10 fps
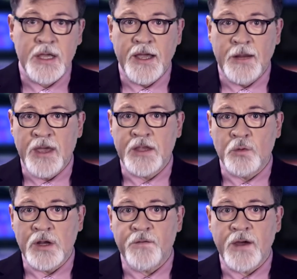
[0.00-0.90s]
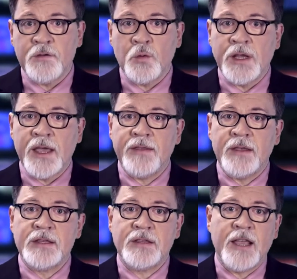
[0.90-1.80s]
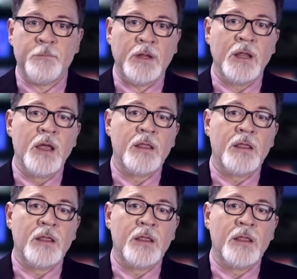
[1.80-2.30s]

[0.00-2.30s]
In a May 25, 2018 statement,